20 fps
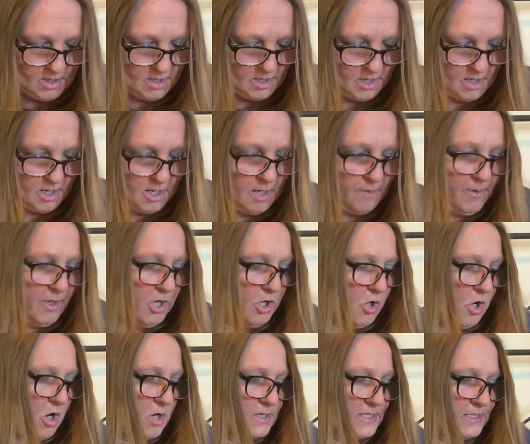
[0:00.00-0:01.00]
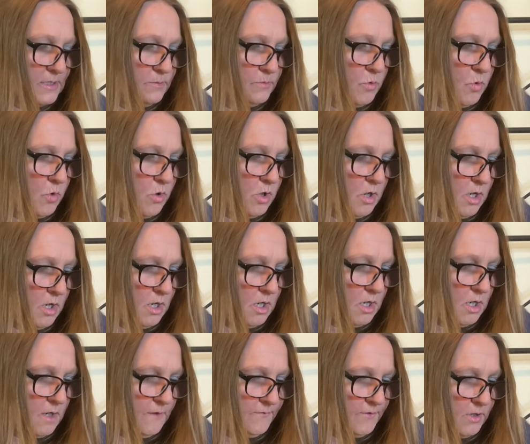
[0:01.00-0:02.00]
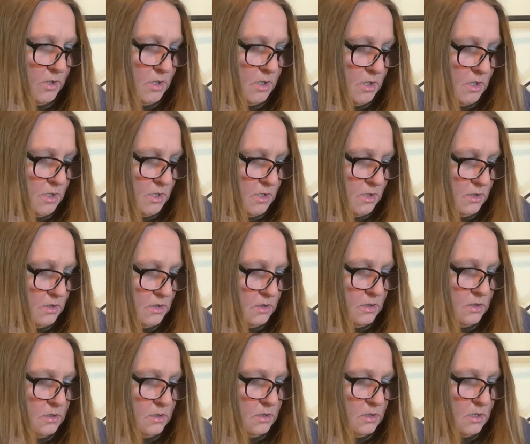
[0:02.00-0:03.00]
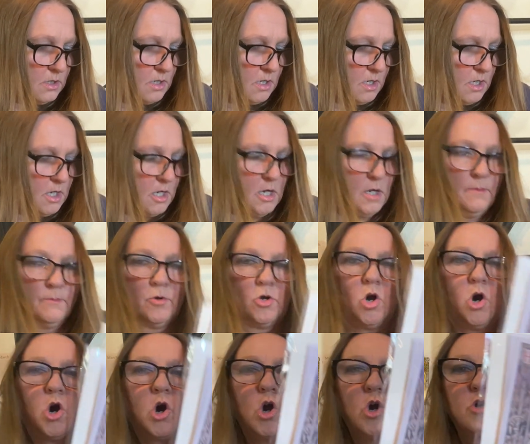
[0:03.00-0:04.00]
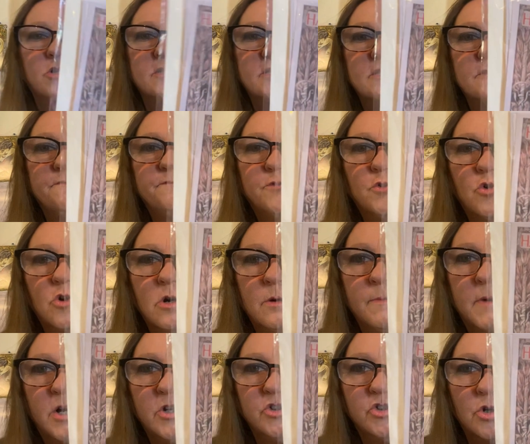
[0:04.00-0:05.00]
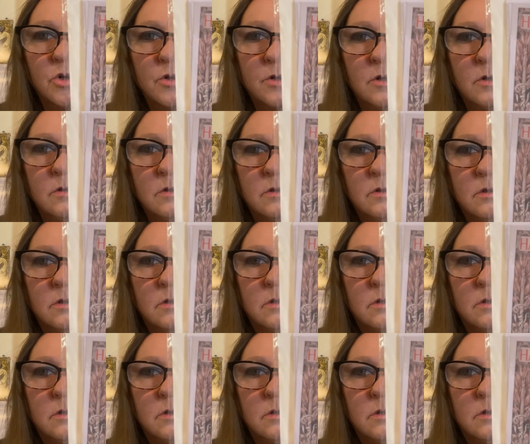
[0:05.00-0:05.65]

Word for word: Um, here are some more of the um, cards for my journal.